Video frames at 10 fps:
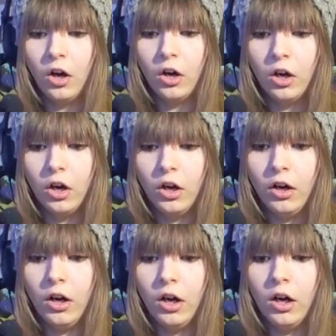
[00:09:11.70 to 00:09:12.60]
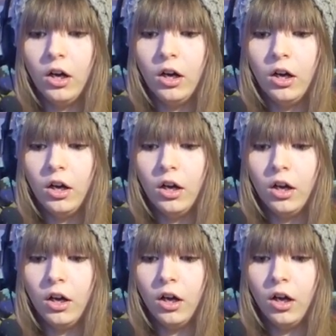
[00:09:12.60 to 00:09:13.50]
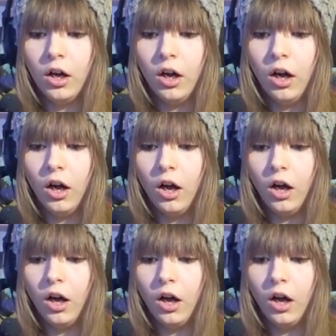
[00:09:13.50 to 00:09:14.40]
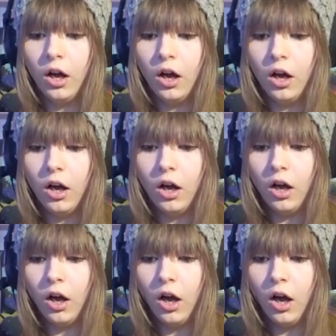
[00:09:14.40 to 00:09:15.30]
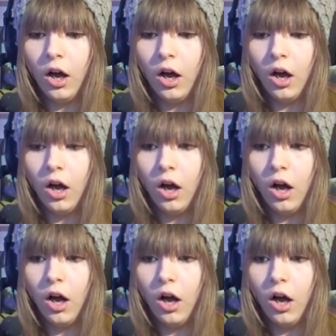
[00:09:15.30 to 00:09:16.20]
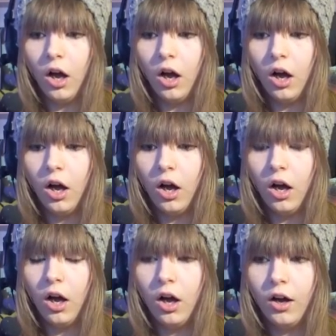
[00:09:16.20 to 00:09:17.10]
No one is speaking in this clip.